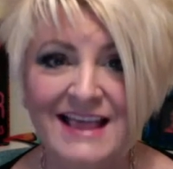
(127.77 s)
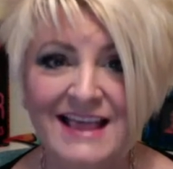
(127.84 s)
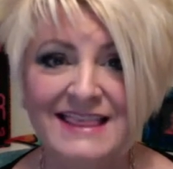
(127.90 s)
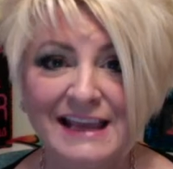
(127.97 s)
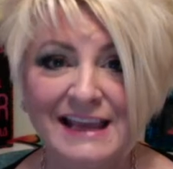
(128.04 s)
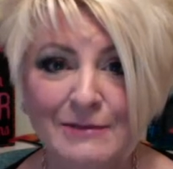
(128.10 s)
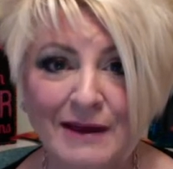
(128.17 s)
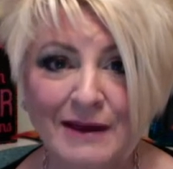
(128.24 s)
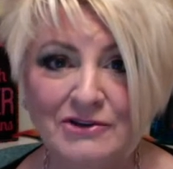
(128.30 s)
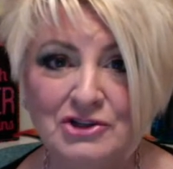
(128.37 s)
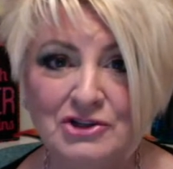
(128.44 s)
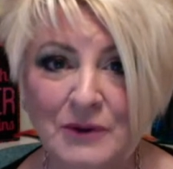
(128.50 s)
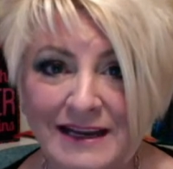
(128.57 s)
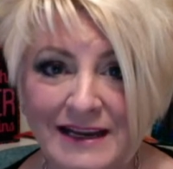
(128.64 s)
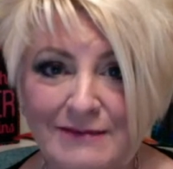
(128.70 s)
think about
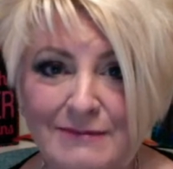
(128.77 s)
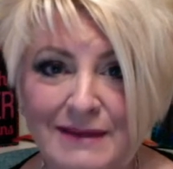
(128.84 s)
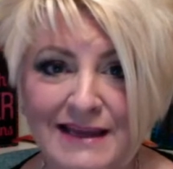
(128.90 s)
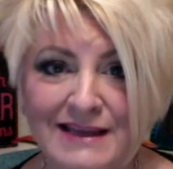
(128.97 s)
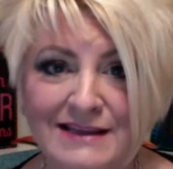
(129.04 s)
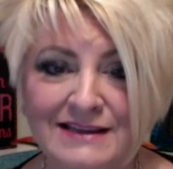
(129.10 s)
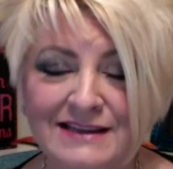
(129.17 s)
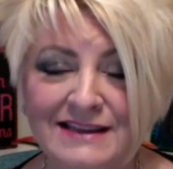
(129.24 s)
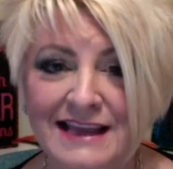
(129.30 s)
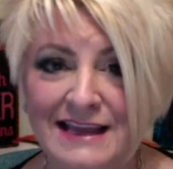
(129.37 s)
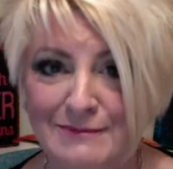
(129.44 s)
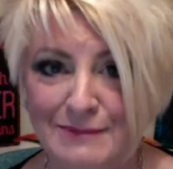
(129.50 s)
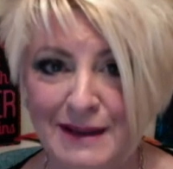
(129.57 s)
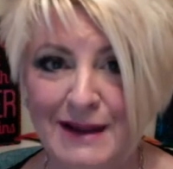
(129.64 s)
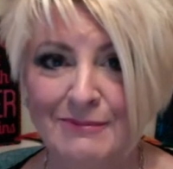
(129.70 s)
joining me in,
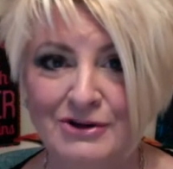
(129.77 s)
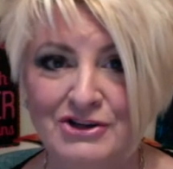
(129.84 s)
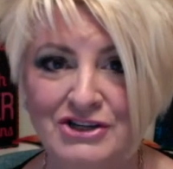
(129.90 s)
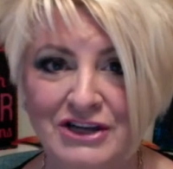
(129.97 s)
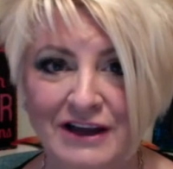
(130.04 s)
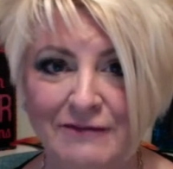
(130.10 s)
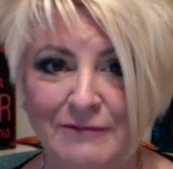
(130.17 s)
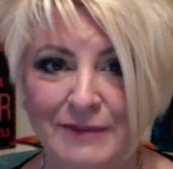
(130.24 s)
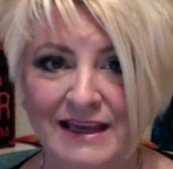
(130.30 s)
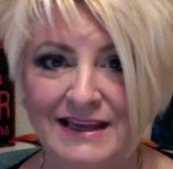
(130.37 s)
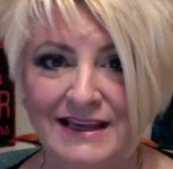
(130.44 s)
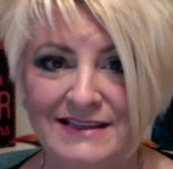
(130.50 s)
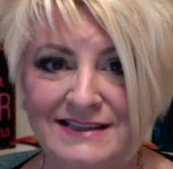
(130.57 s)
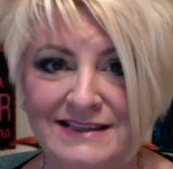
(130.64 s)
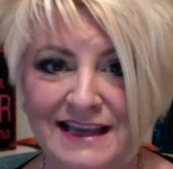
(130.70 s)
in Pampered Chef
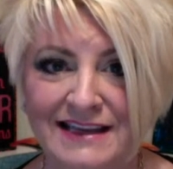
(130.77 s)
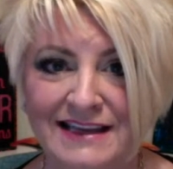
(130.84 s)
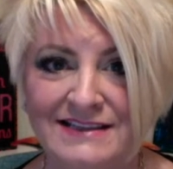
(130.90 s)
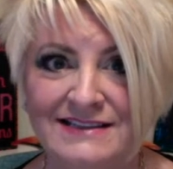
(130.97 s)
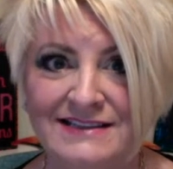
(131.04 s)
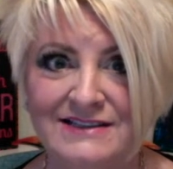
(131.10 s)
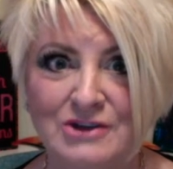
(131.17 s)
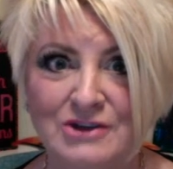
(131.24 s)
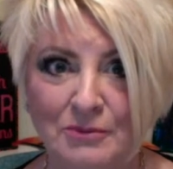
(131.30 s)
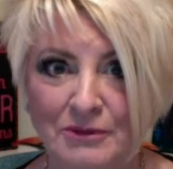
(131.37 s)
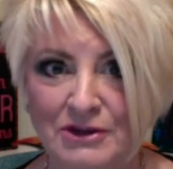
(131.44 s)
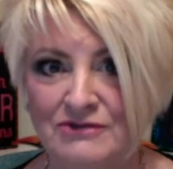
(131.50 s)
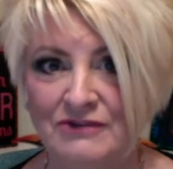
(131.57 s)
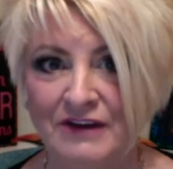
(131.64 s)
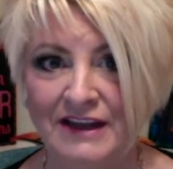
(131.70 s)
because it is so
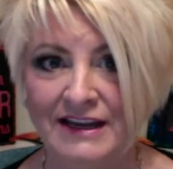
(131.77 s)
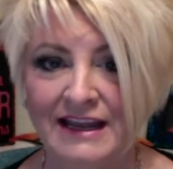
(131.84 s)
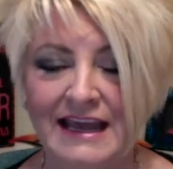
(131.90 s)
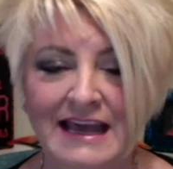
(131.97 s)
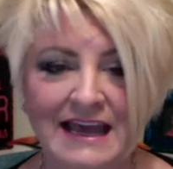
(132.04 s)
much fun.